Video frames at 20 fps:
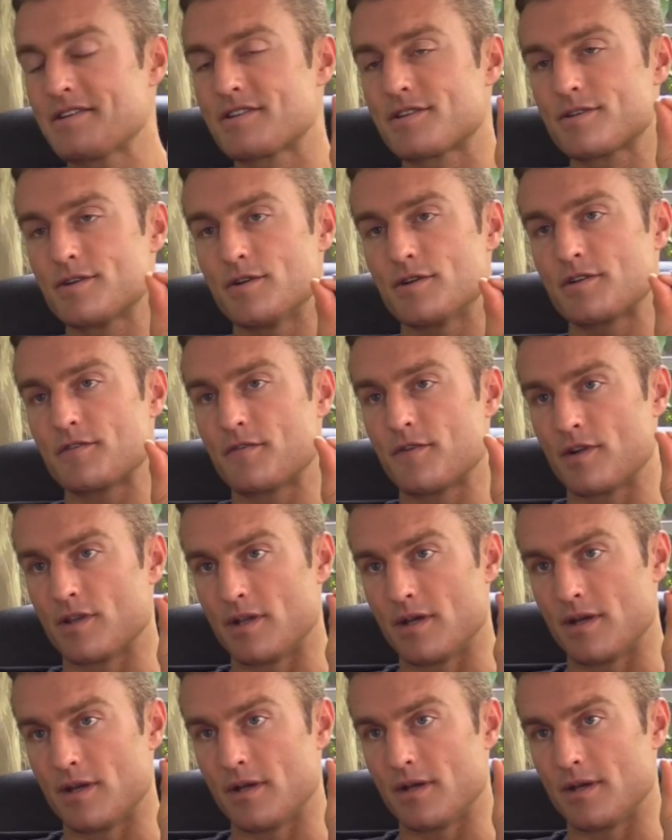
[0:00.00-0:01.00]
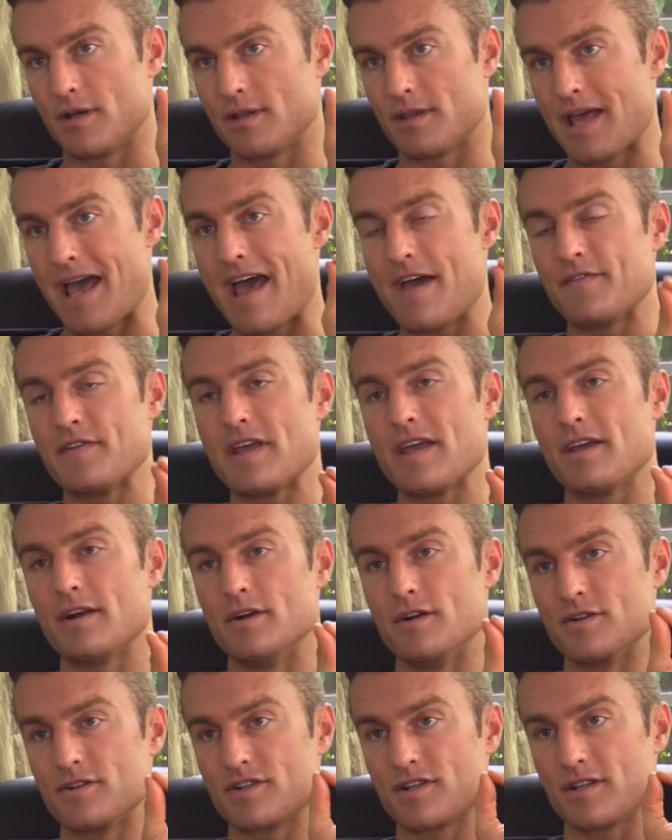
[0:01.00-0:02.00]
search for the the heavy
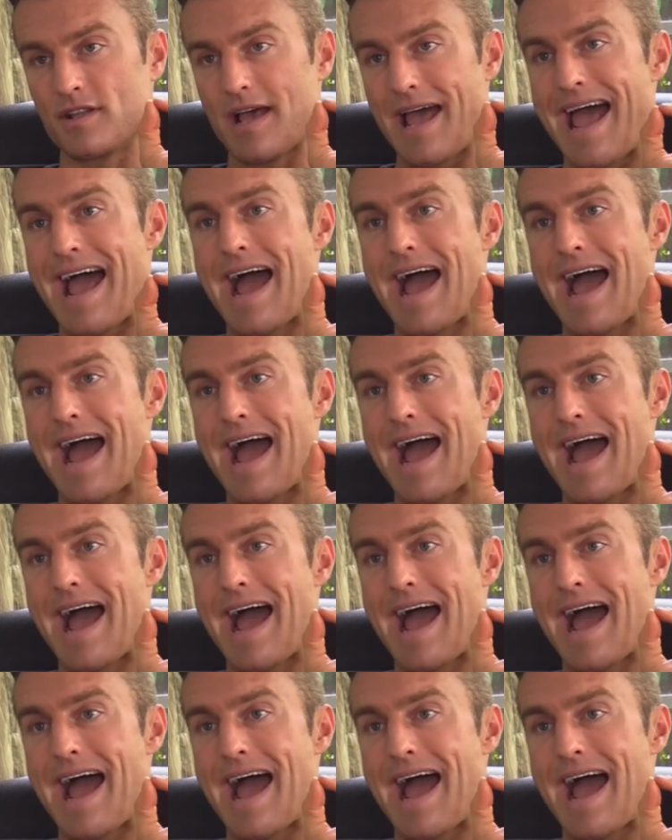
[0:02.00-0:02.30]
hitters, the